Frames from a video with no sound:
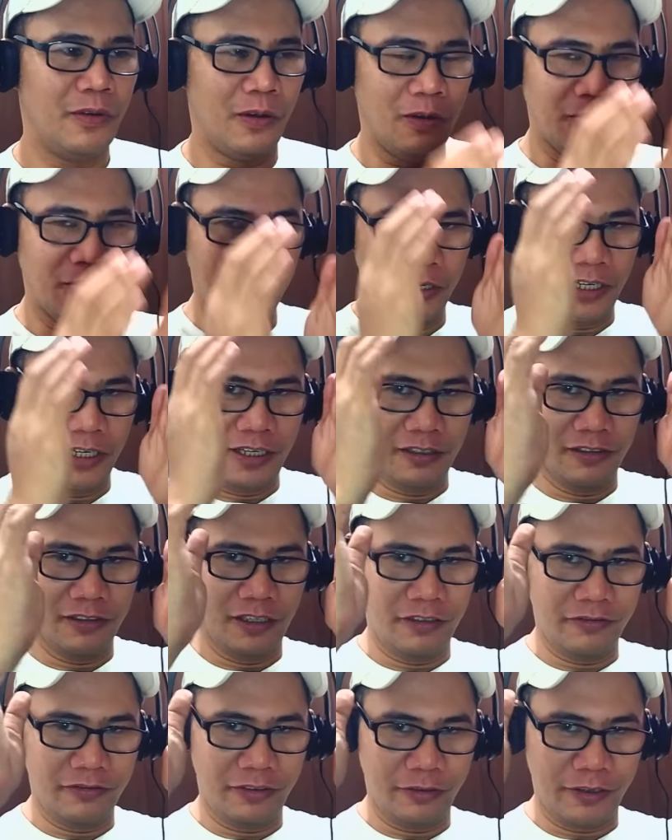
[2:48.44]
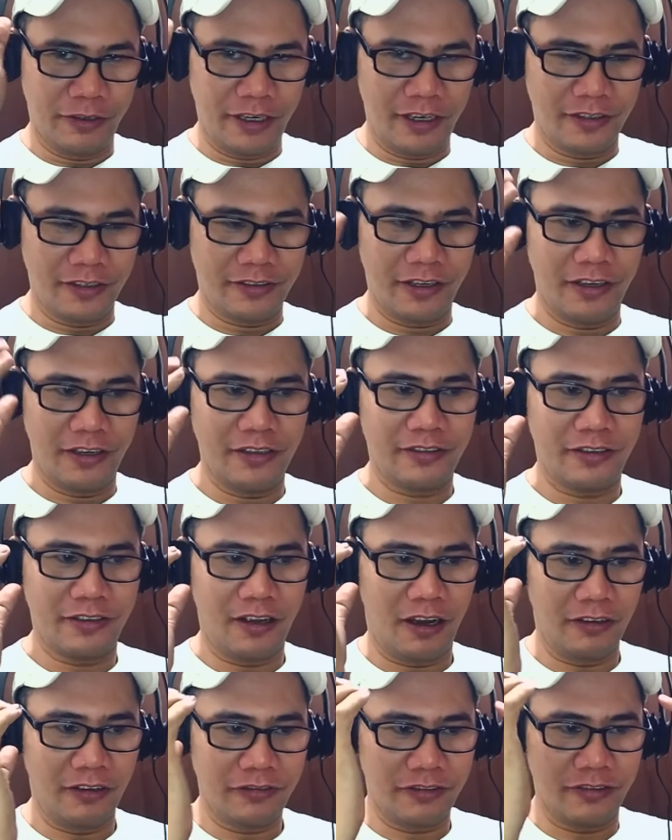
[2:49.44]
Oh wow, love the way he takes
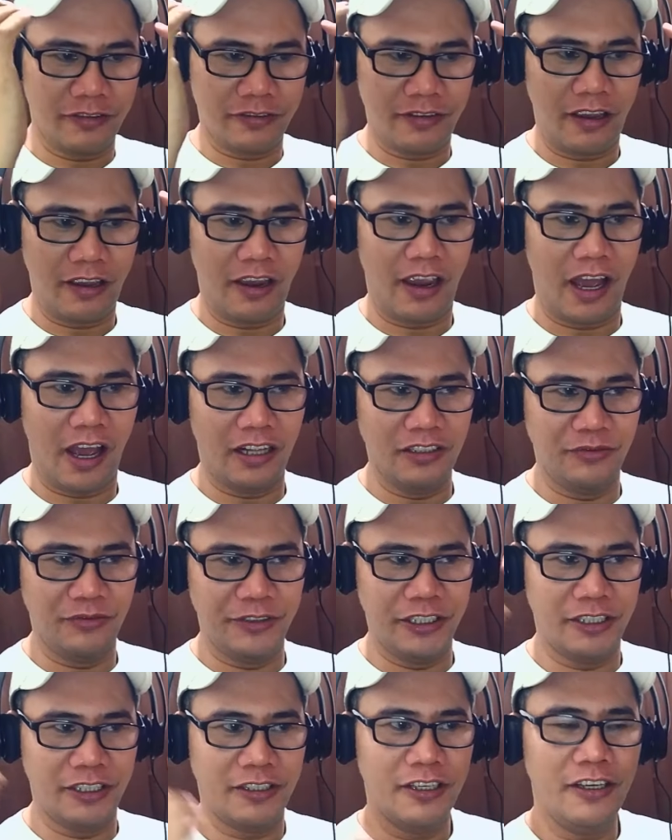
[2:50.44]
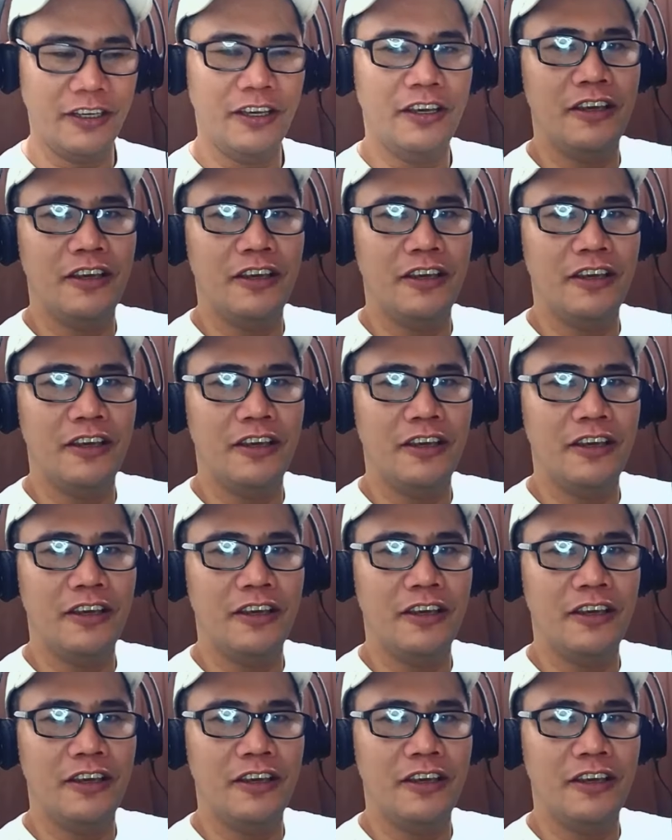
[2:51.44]
off his helmet.